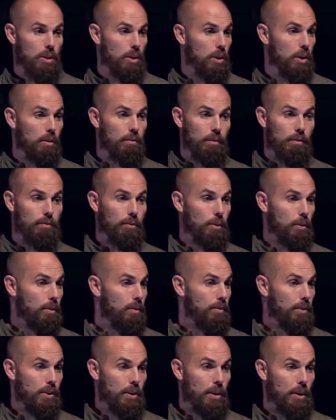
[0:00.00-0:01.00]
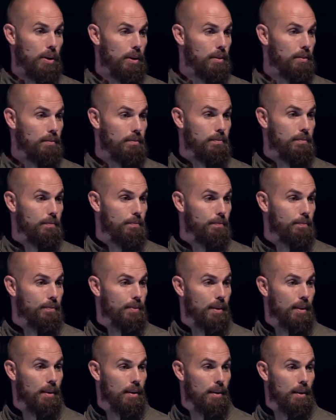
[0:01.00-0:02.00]
an overflow of their heart.
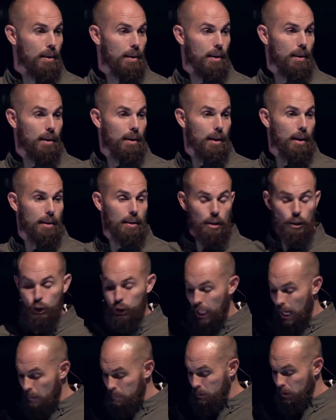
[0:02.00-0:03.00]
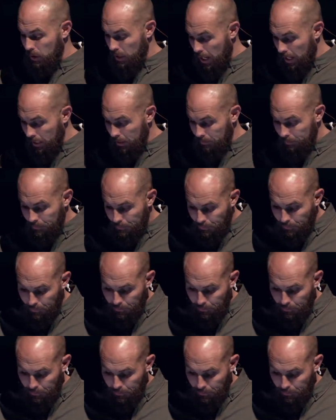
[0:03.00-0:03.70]
And in chapter 9,